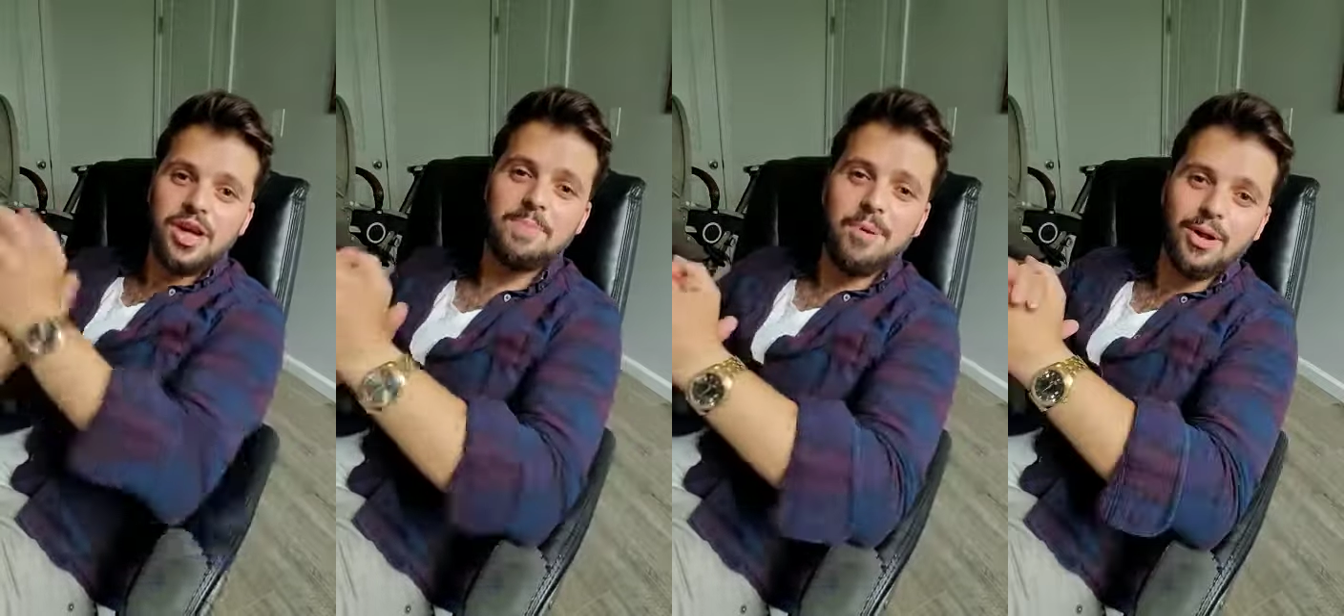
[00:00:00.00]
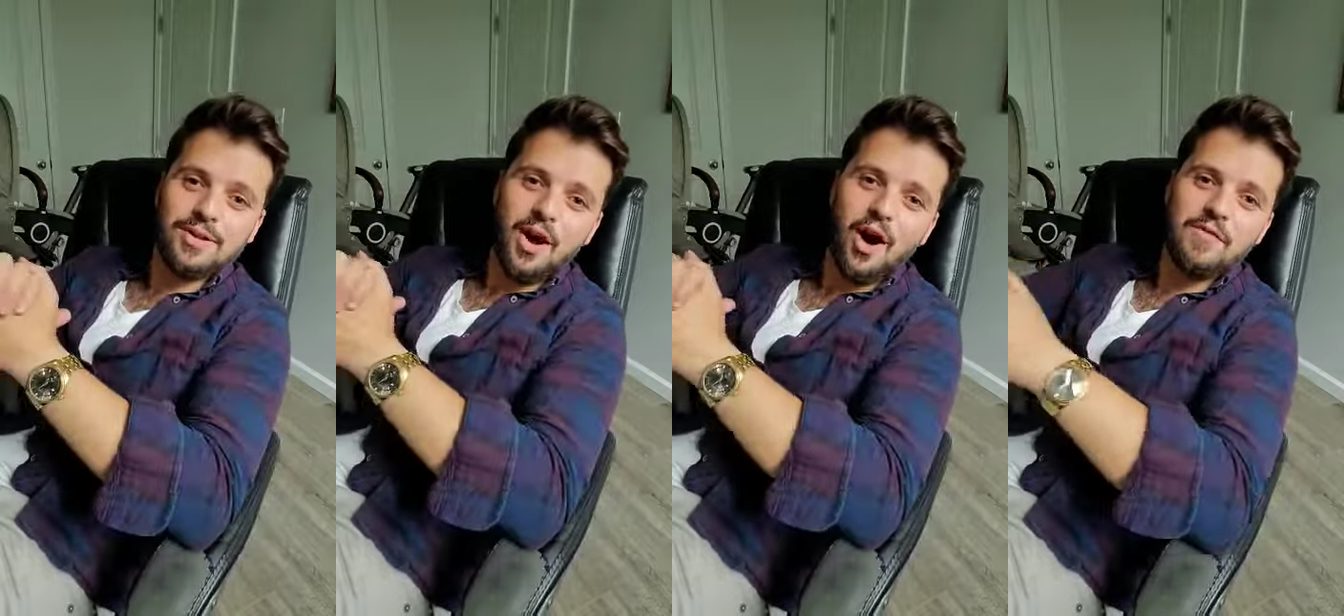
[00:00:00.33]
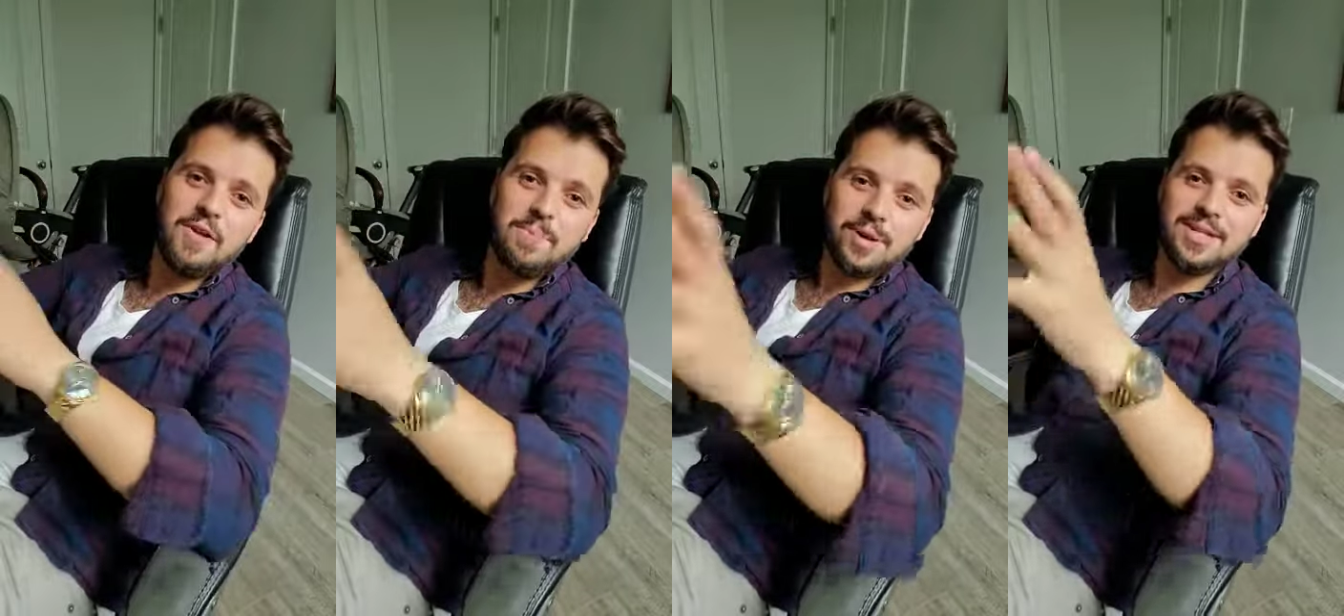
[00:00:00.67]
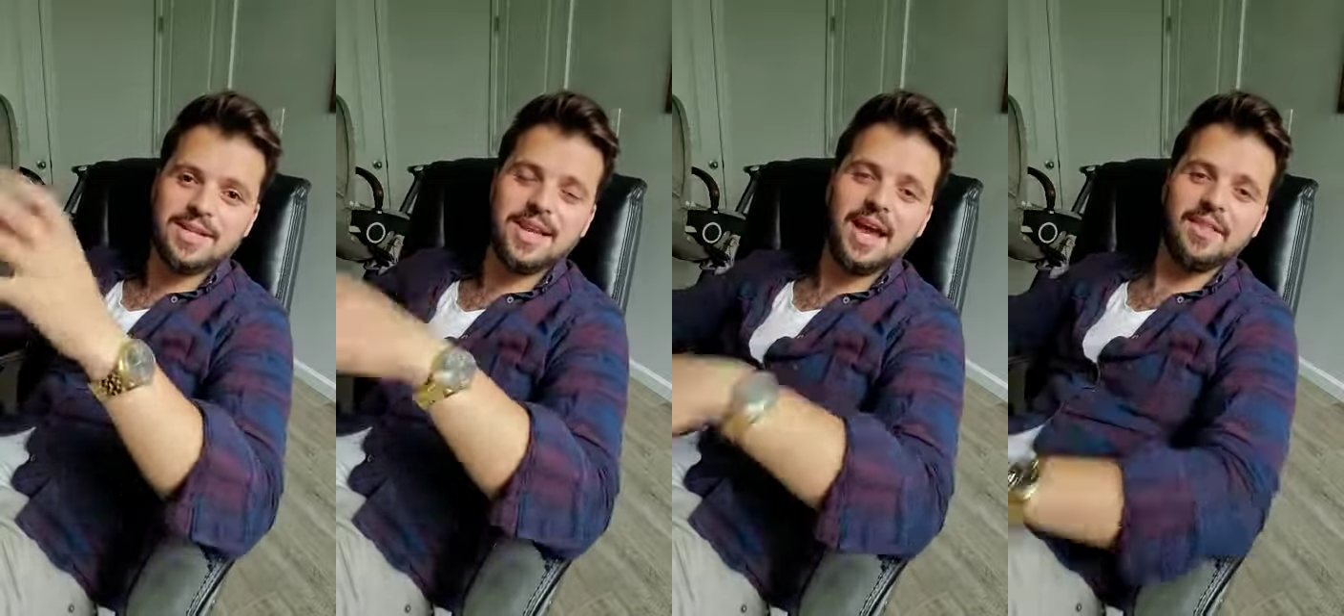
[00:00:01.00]
He pulled it off, he put
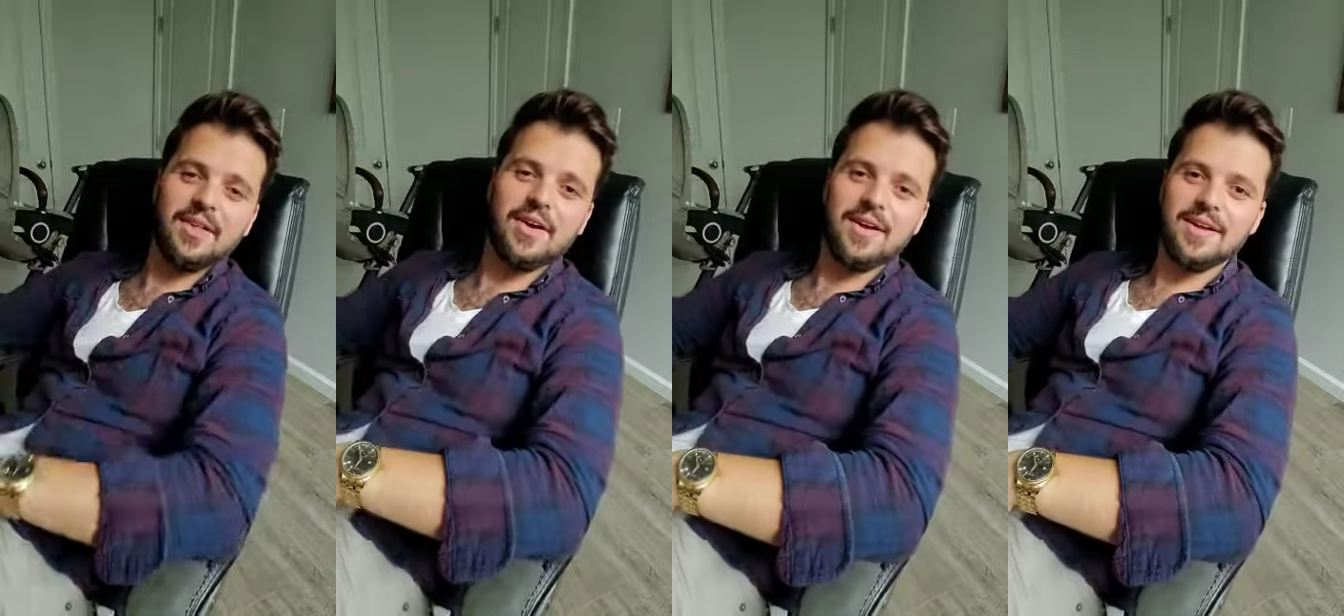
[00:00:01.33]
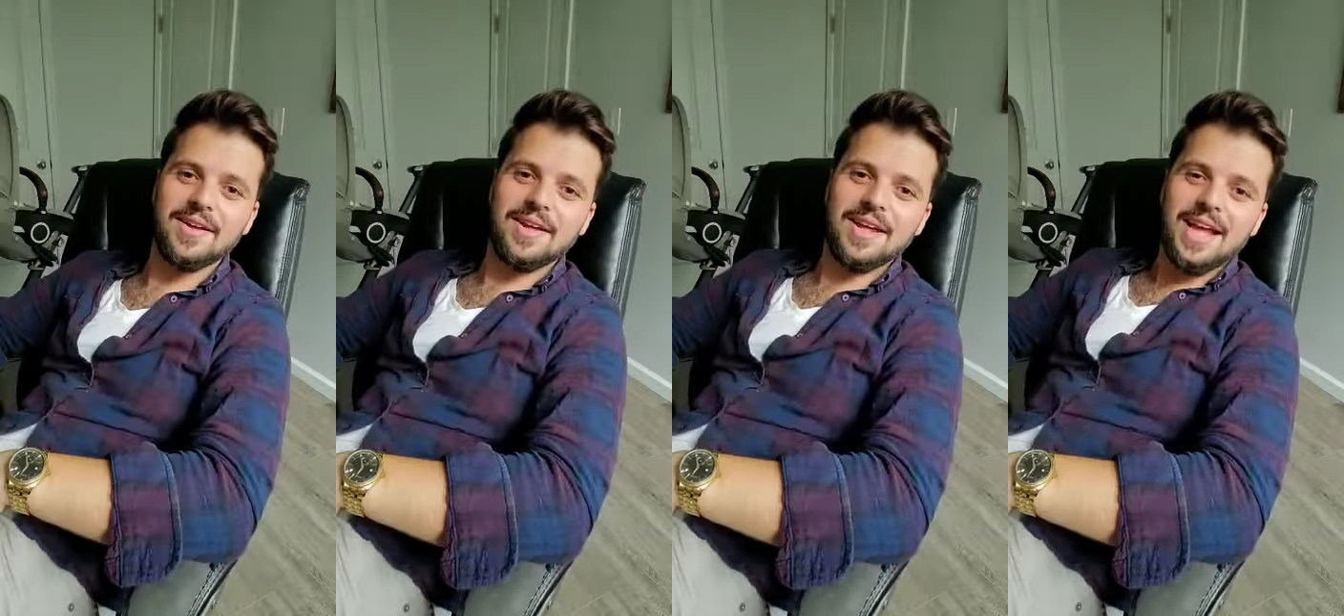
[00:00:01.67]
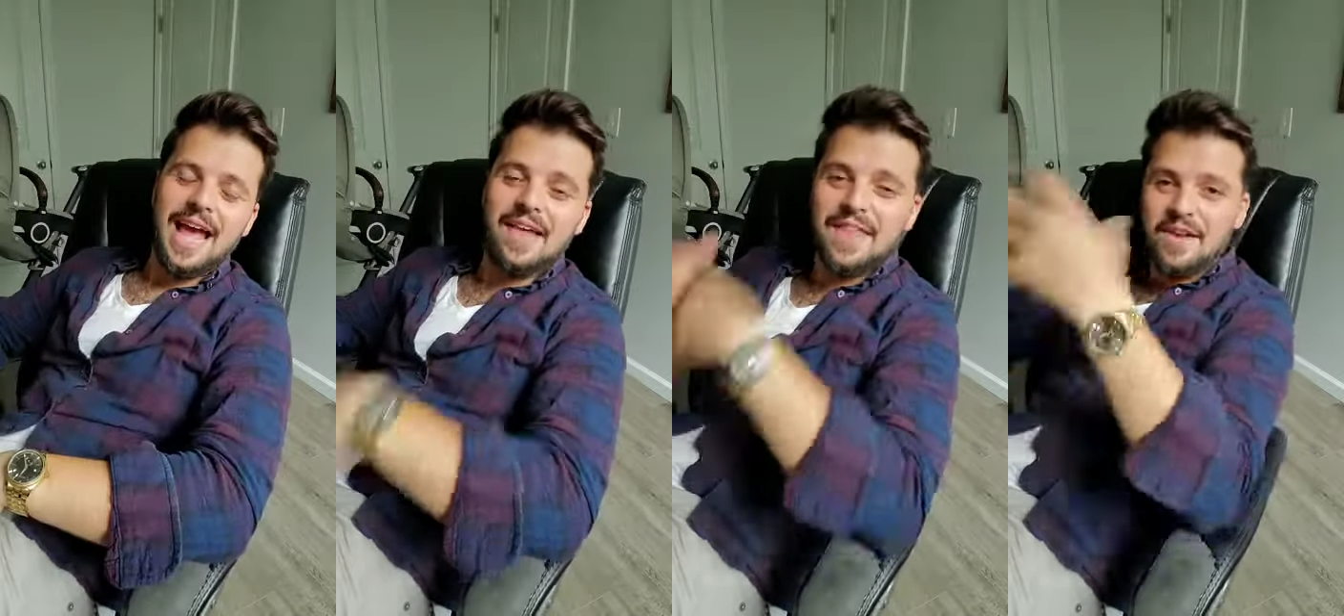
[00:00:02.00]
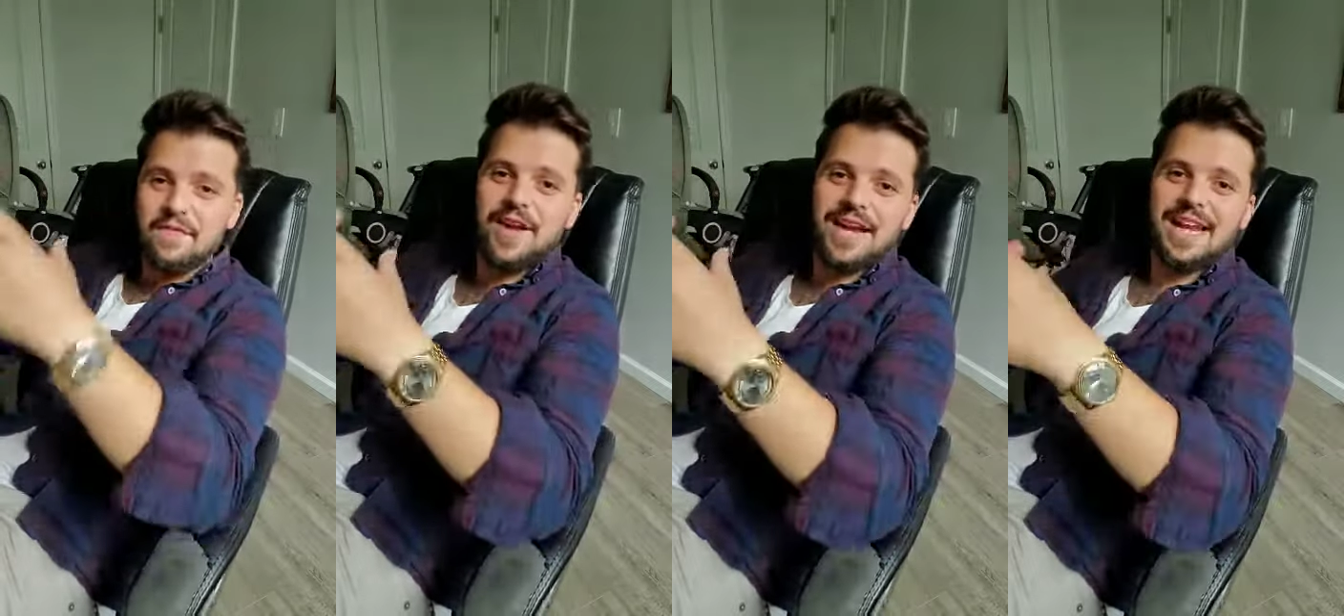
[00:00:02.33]
it together. And then
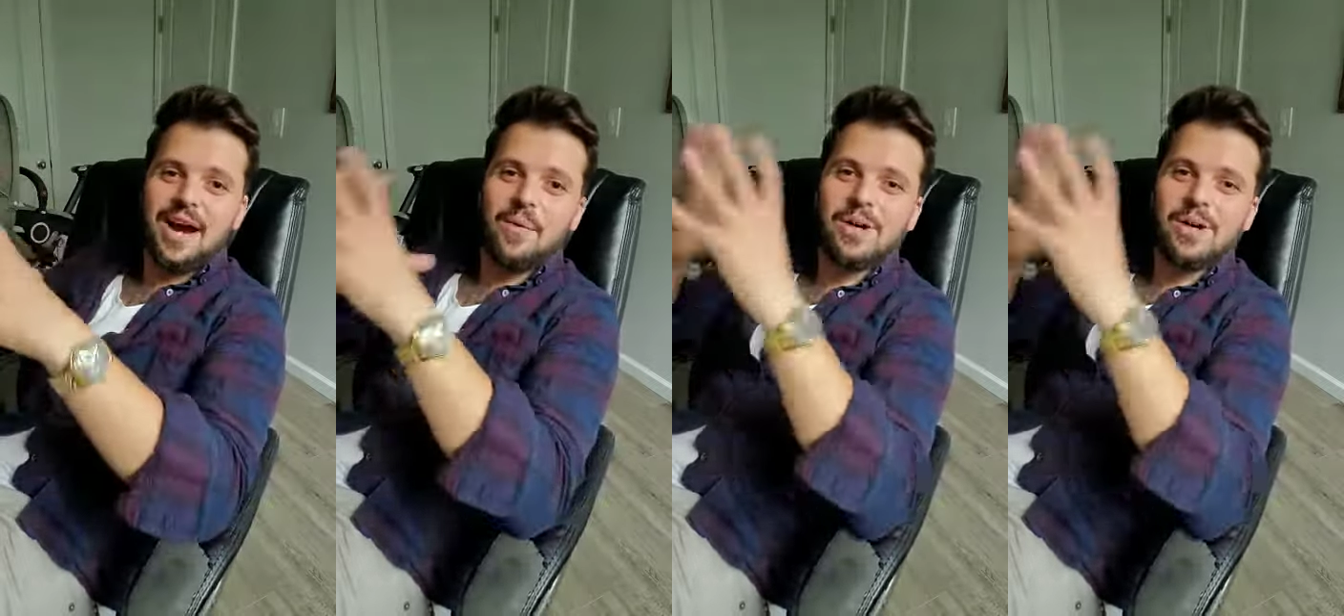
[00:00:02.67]
he figured out